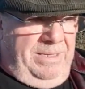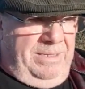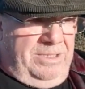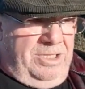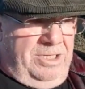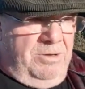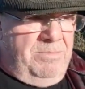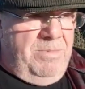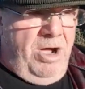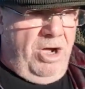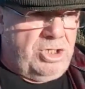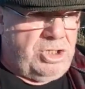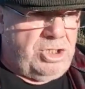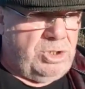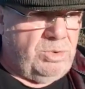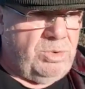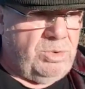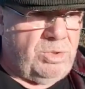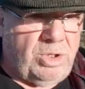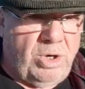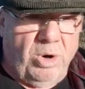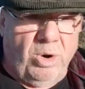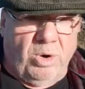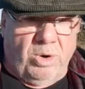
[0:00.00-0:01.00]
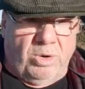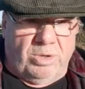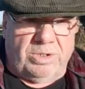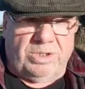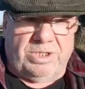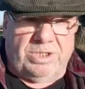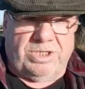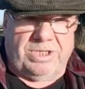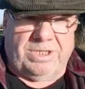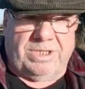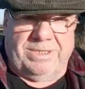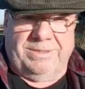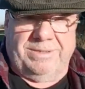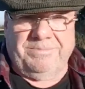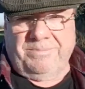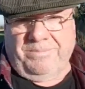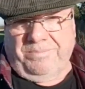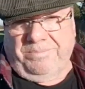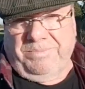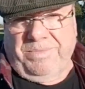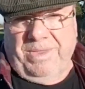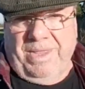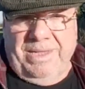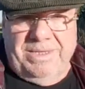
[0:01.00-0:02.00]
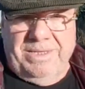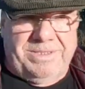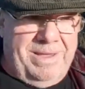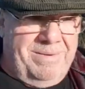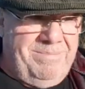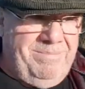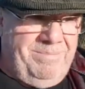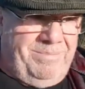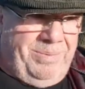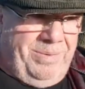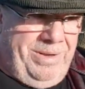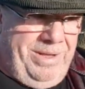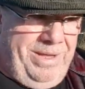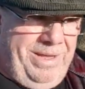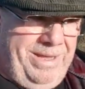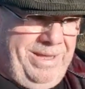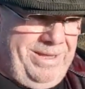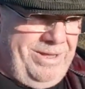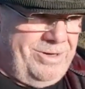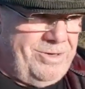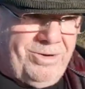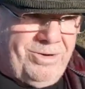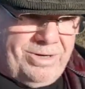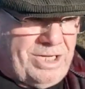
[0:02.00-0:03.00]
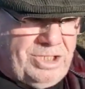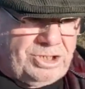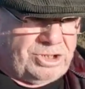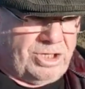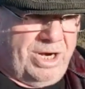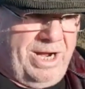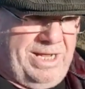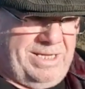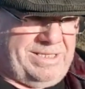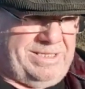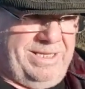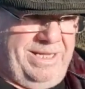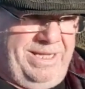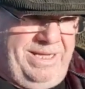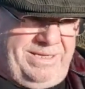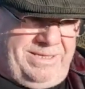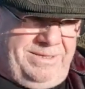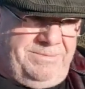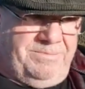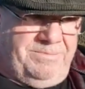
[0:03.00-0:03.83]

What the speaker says: commercial courts simply are not interested